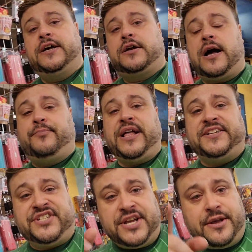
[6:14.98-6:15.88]
God
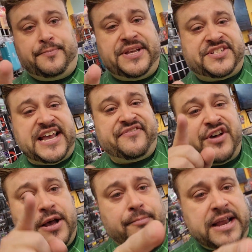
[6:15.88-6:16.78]
bless. Be safe.
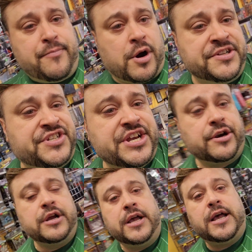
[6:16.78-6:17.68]
Mike Martins
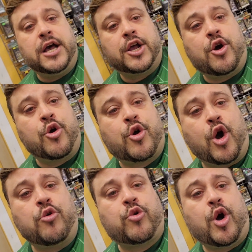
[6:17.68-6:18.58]
here. Co-
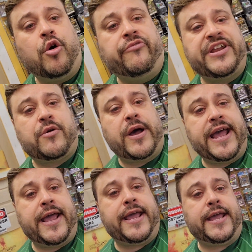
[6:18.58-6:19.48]
co- COVID
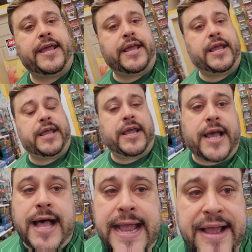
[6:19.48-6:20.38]
away.
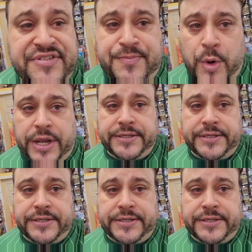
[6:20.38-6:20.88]
I have spoken.